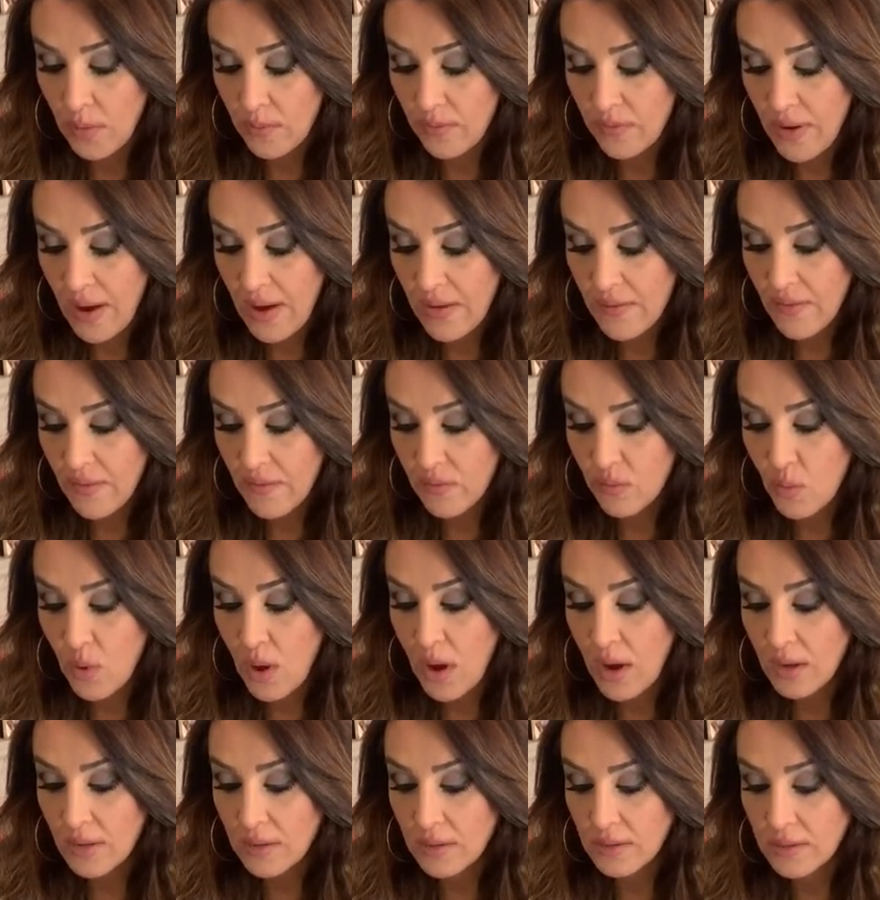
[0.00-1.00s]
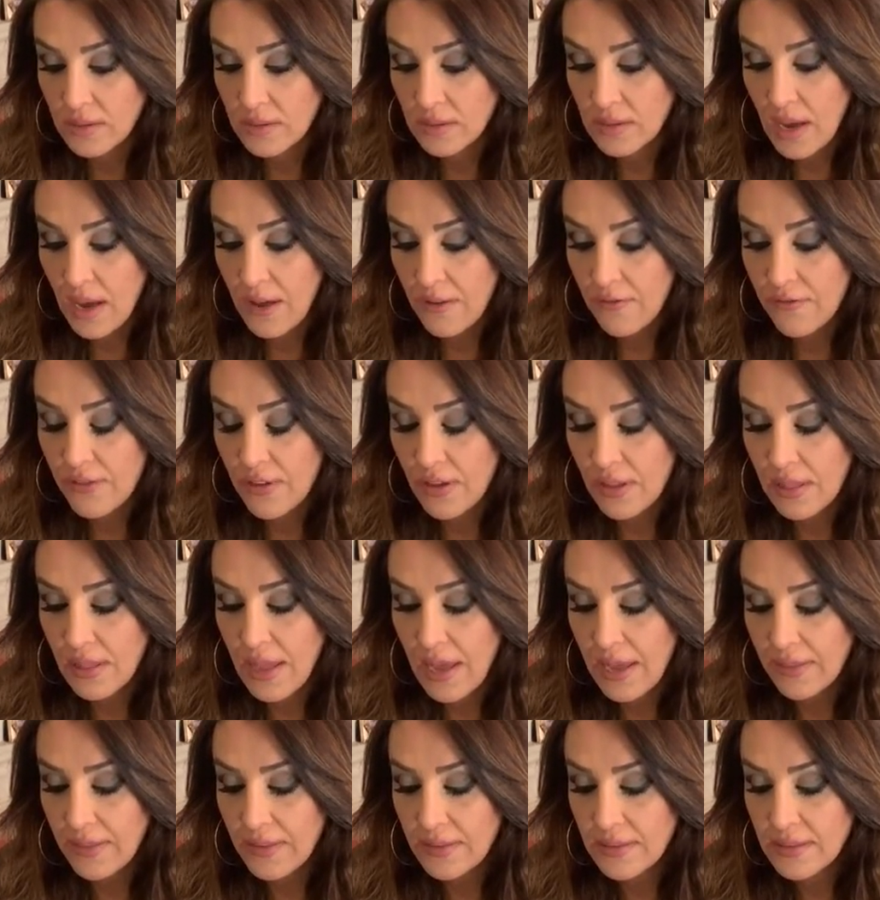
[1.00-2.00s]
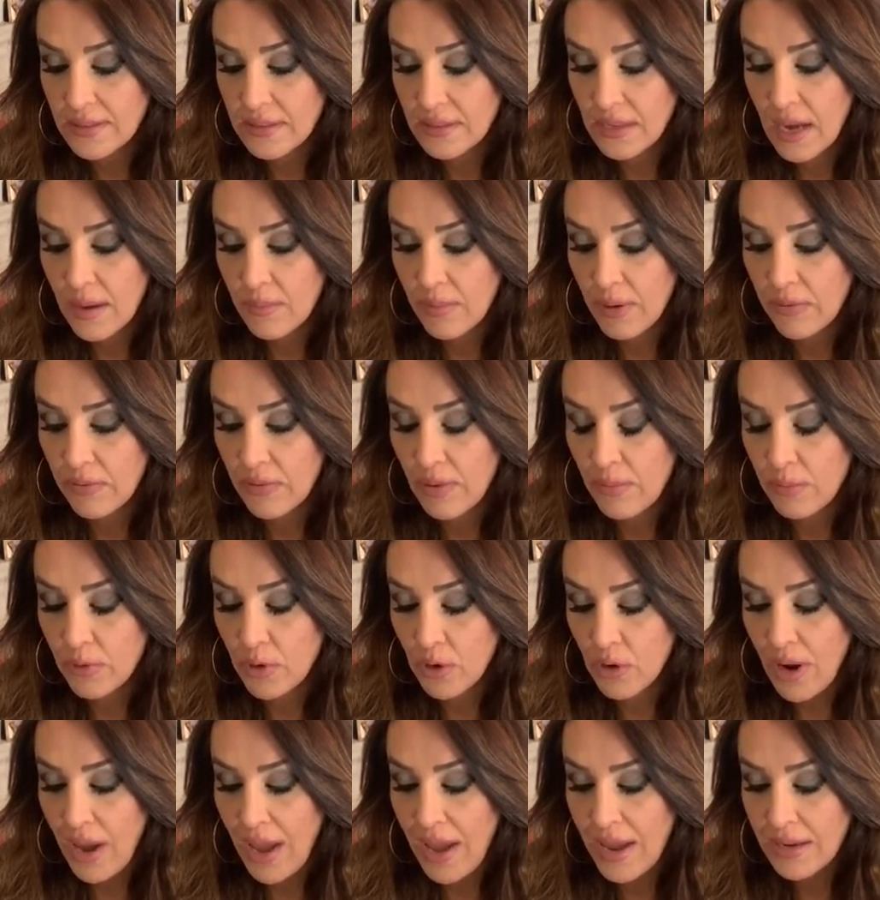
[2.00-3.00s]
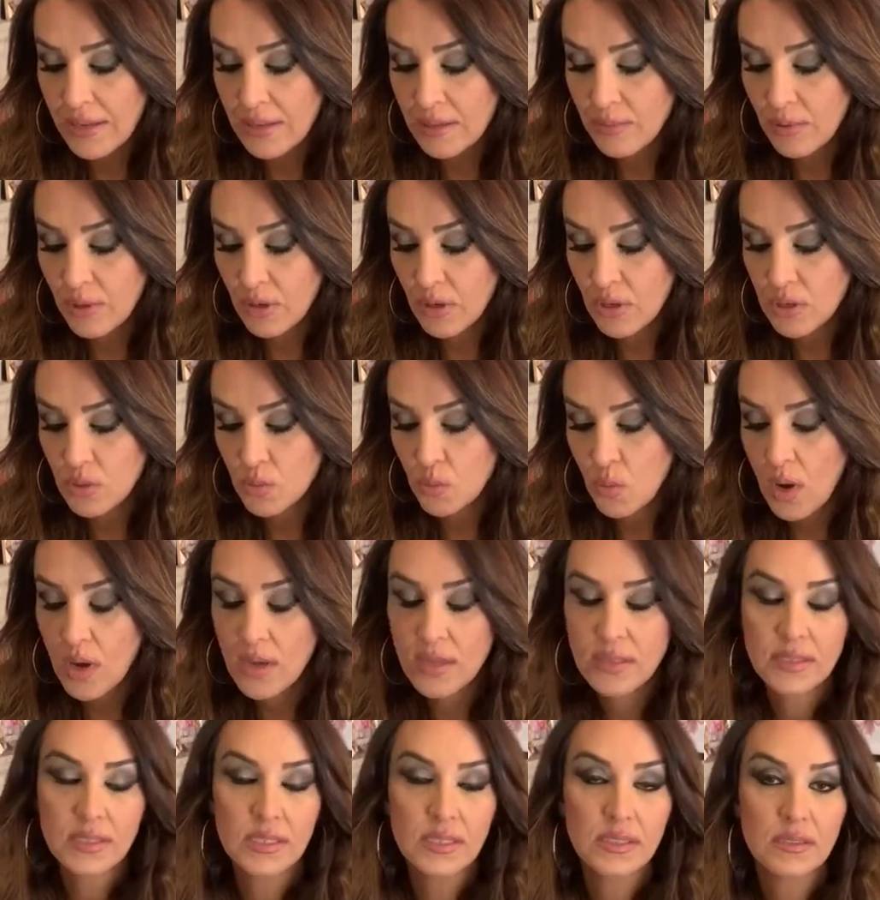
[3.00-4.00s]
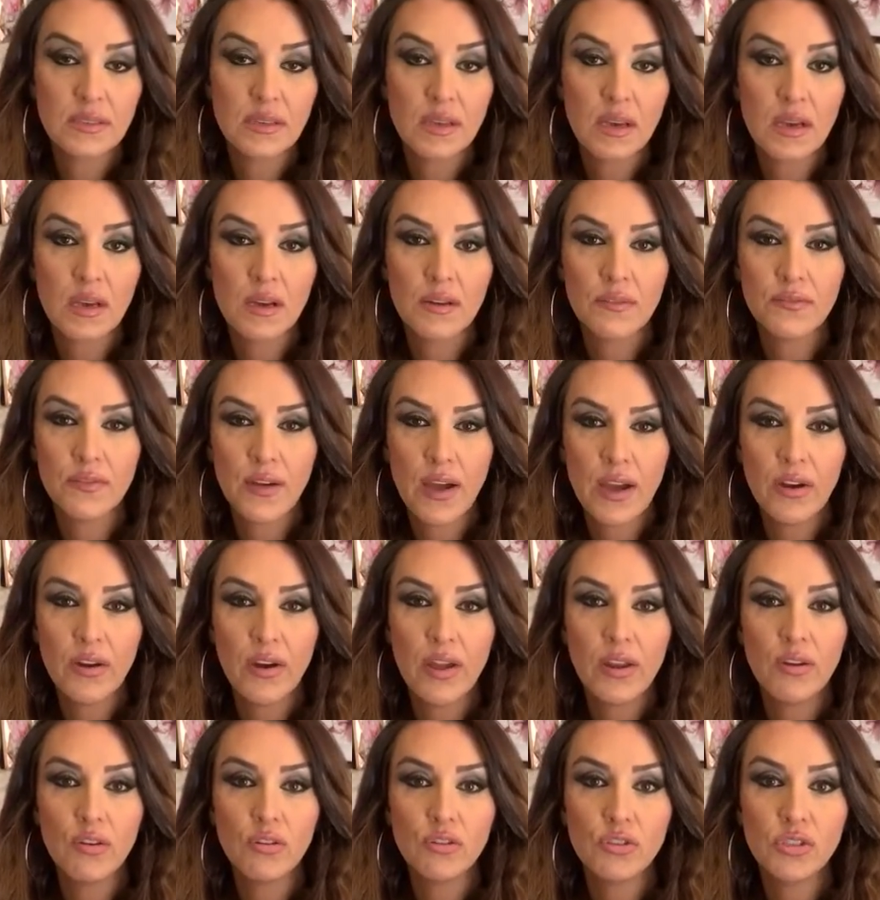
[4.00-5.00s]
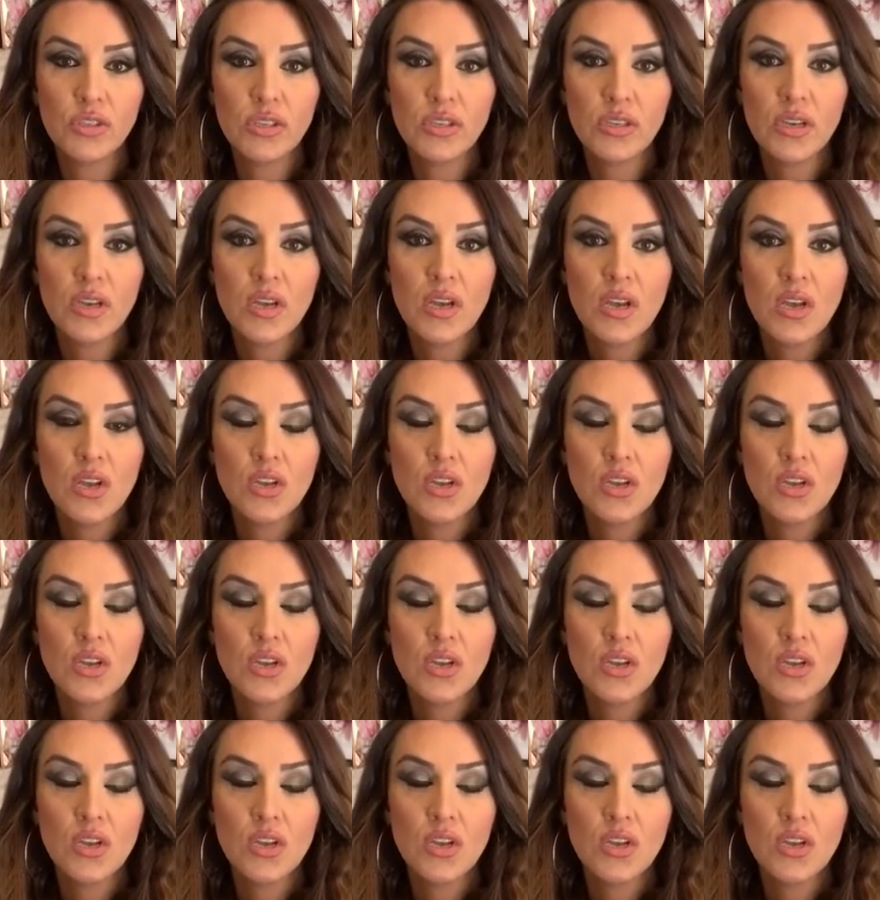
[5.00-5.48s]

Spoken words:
5 of Wands. I feel like this is coming from your end, because Wands is fire energy.